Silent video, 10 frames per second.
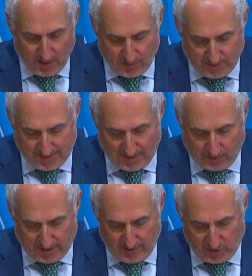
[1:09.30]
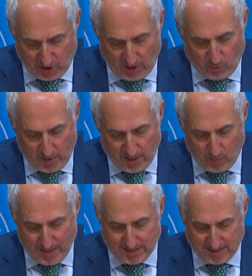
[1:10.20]
The Secretary General
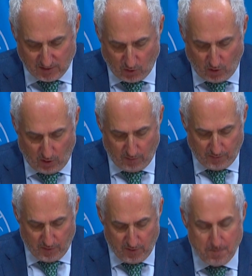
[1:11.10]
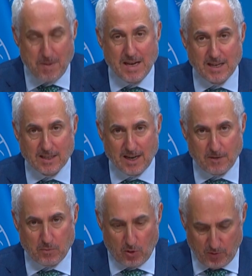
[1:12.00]
reiterates his call for an immediate
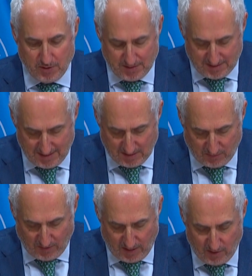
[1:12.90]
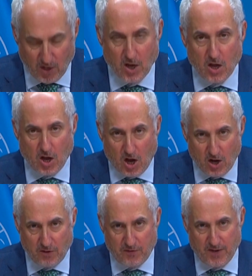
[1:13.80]
and permanent ceasefire,
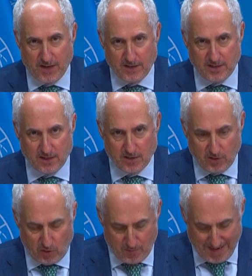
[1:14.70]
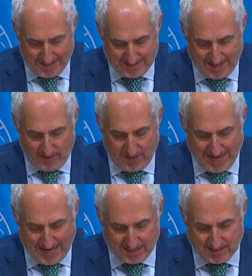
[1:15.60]
unfettered humanitarian
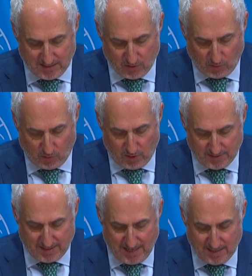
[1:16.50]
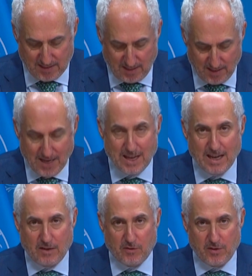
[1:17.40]
access across Gaza,
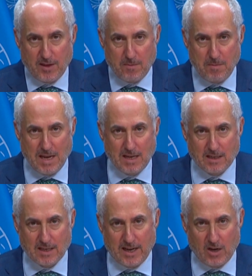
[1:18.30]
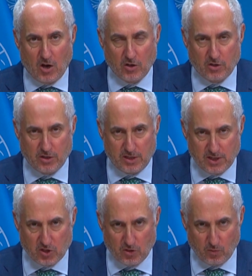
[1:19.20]
and for the immediate and
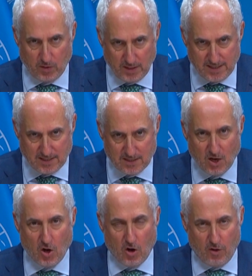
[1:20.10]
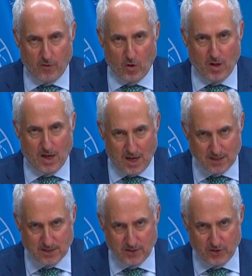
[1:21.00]
unconditional release of all
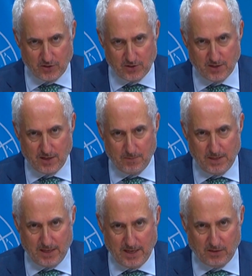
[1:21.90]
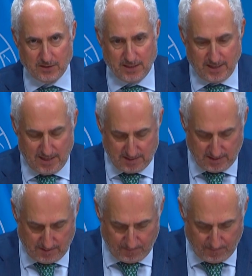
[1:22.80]
hostages being held in Gaza.